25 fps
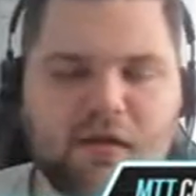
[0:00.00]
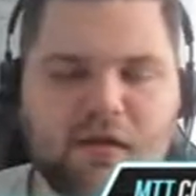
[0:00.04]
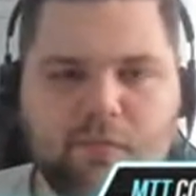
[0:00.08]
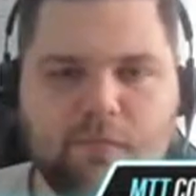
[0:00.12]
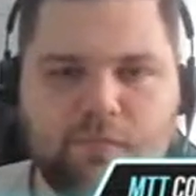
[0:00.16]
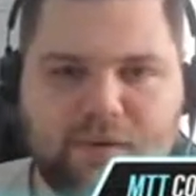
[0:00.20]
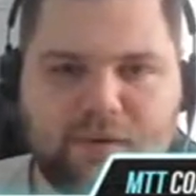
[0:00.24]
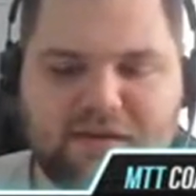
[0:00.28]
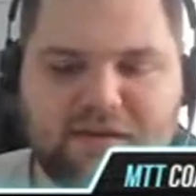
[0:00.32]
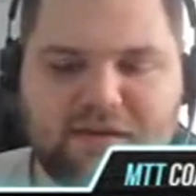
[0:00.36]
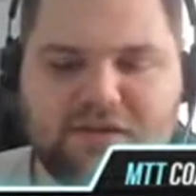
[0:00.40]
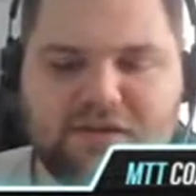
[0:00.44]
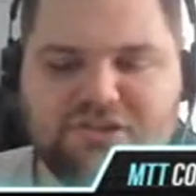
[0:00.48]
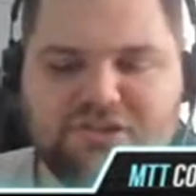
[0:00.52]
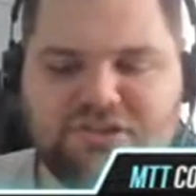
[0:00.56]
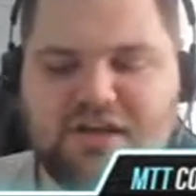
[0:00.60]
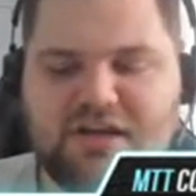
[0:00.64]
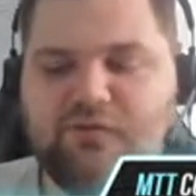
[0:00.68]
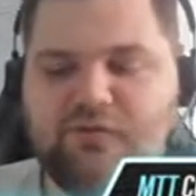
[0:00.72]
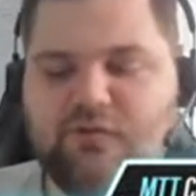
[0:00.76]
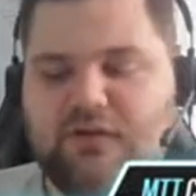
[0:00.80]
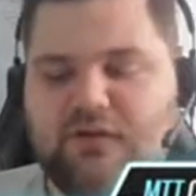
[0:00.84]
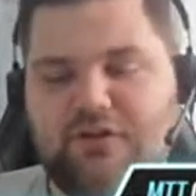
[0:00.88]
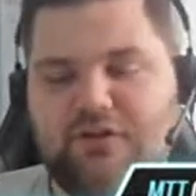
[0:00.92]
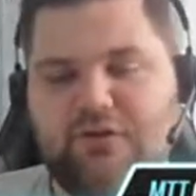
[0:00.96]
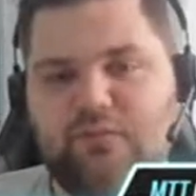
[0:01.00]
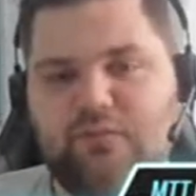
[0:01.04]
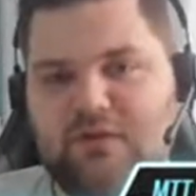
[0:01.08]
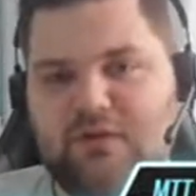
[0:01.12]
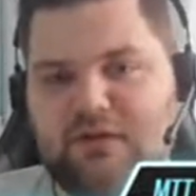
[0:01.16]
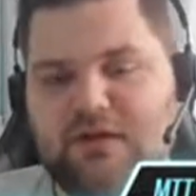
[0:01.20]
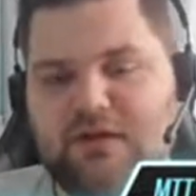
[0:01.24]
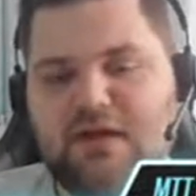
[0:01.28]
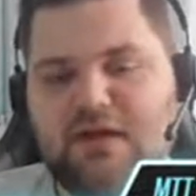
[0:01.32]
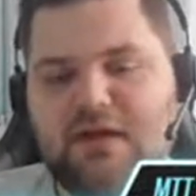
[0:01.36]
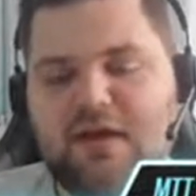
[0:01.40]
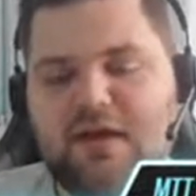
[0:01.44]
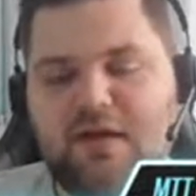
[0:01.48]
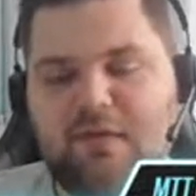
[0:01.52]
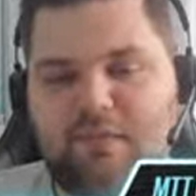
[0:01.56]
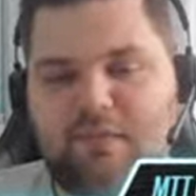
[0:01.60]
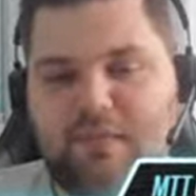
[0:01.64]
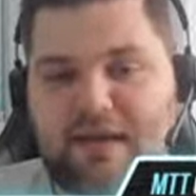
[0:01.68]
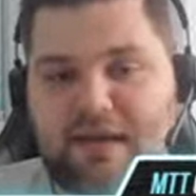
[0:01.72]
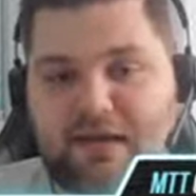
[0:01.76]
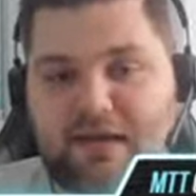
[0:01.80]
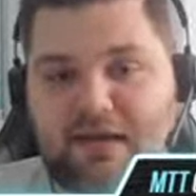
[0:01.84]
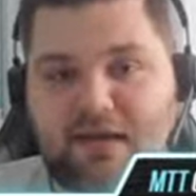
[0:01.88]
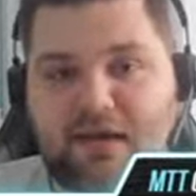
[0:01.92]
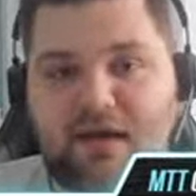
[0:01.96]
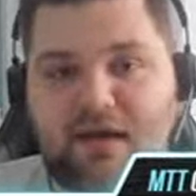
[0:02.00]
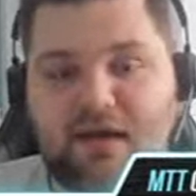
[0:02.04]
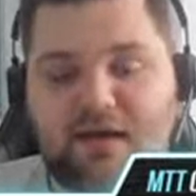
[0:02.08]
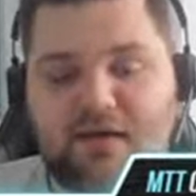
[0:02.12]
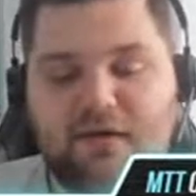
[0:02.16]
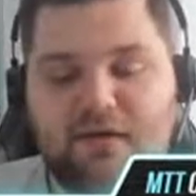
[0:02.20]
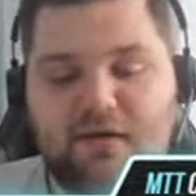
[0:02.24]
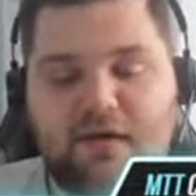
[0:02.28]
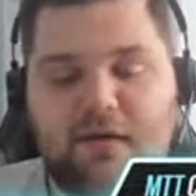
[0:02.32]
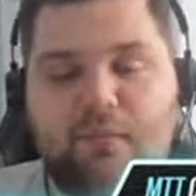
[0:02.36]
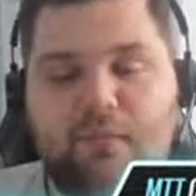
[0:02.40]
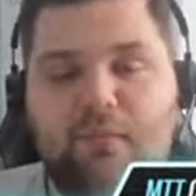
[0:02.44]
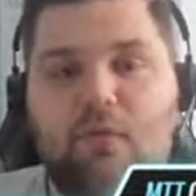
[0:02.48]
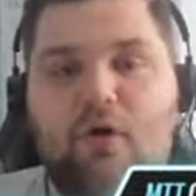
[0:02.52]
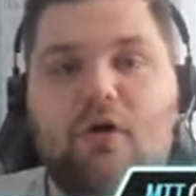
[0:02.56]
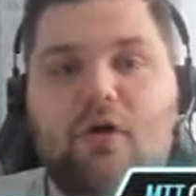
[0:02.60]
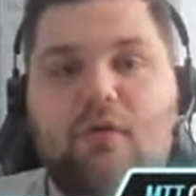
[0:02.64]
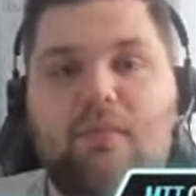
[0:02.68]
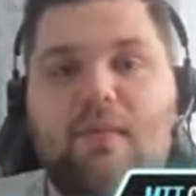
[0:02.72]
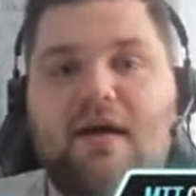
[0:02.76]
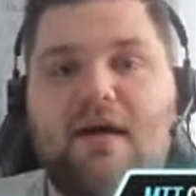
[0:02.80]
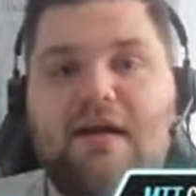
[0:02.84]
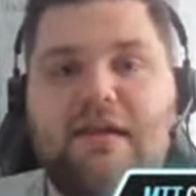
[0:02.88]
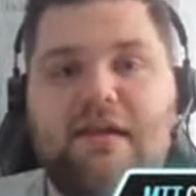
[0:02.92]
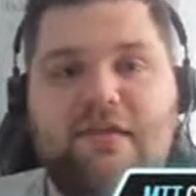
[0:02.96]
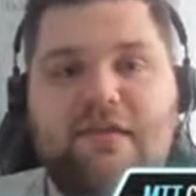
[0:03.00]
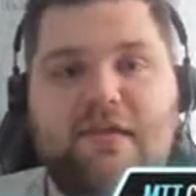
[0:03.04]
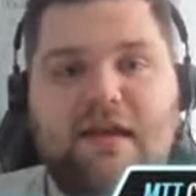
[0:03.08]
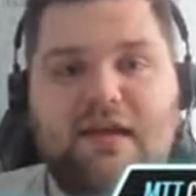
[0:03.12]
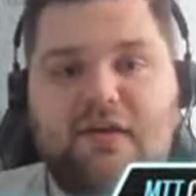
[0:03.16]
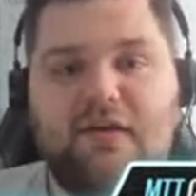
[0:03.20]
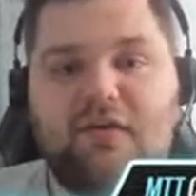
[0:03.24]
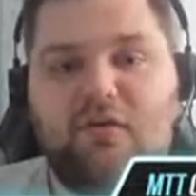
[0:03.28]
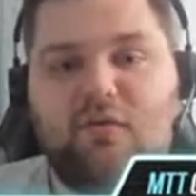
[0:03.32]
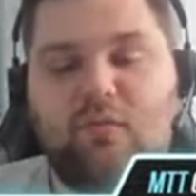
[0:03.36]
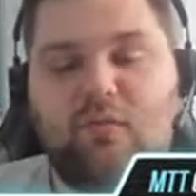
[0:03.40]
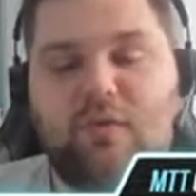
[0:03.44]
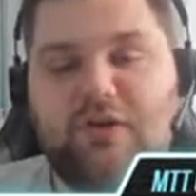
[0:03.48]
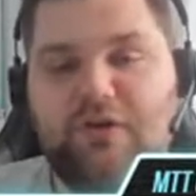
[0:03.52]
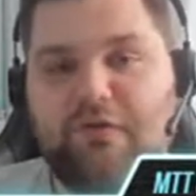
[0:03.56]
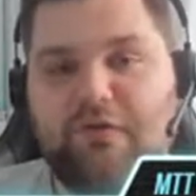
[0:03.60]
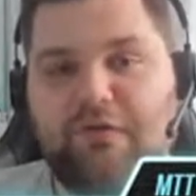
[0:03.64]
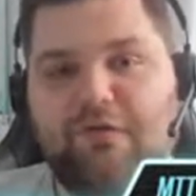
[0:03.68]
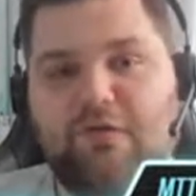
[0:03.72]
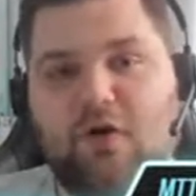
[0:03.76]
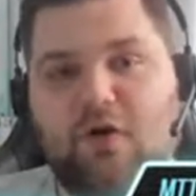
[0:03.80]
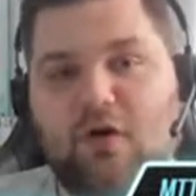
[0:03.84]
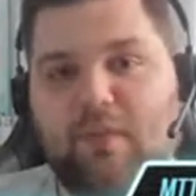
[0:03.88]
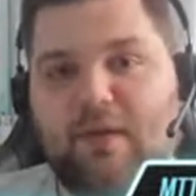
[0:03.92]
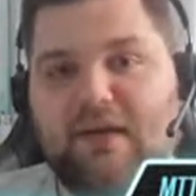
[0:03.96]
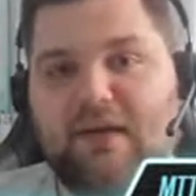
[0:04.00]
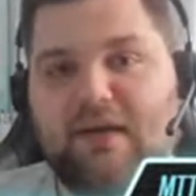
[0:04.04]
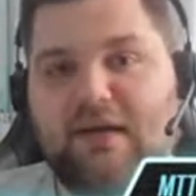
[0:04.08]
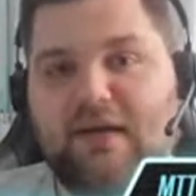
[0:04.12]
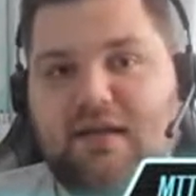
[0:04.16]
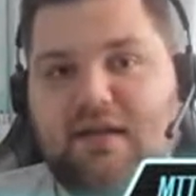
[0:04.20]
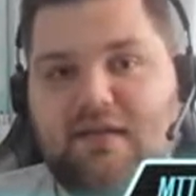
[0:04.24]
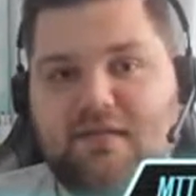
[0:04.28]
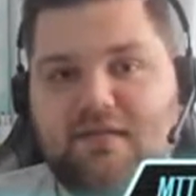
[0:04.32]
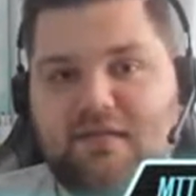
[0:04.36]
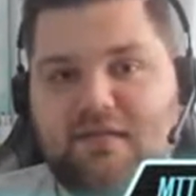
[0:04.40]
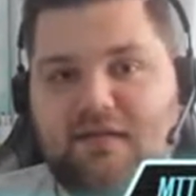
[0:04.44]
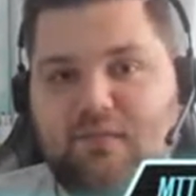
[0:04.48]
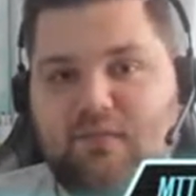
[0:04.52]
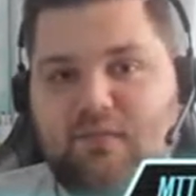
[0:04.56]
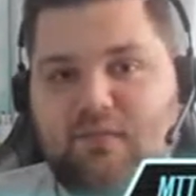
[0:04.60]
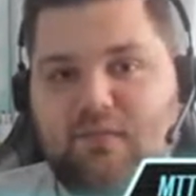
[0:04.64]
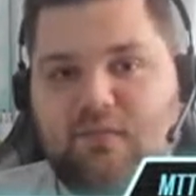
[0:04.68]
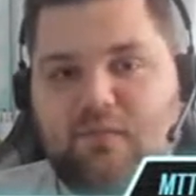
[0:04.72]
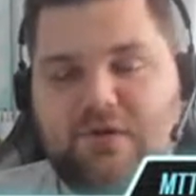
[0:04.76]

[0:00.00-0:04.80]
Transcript: But in general, you will make more money than when you 4-bet against him.